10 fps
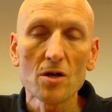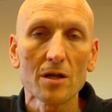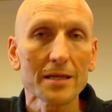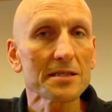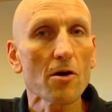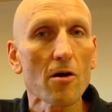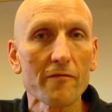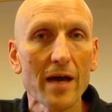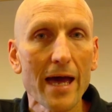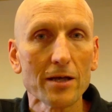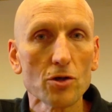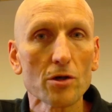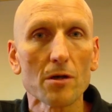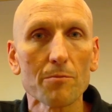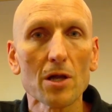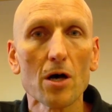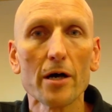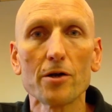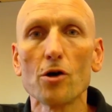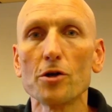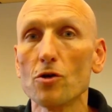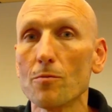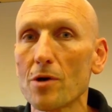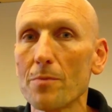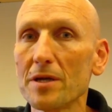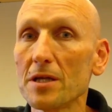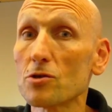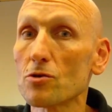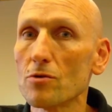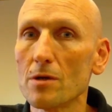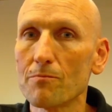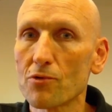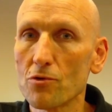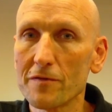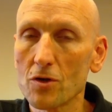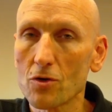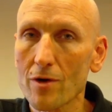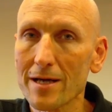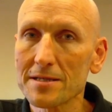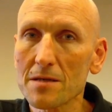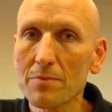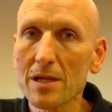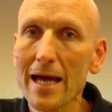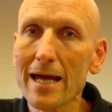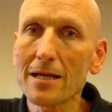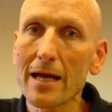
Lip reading: let's go over how you can apply it on your property to improve your grazing plan